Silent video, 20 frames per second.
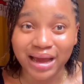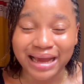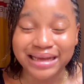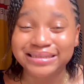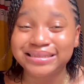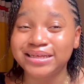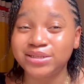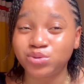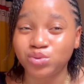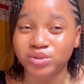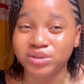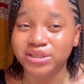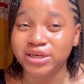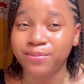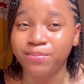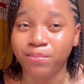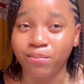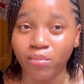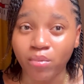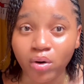I tend to
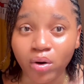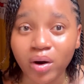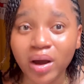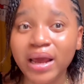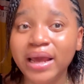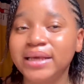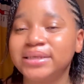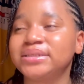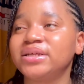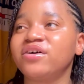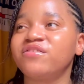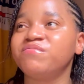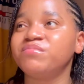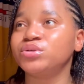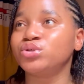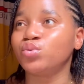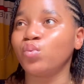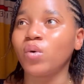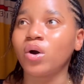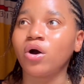sleep more. Instead of
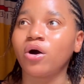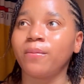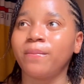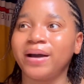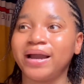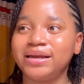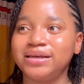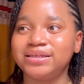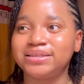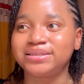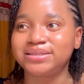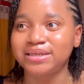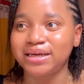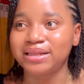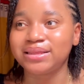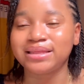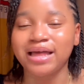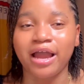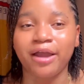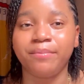me to wake up by the
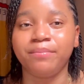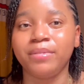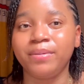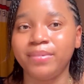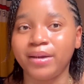set time,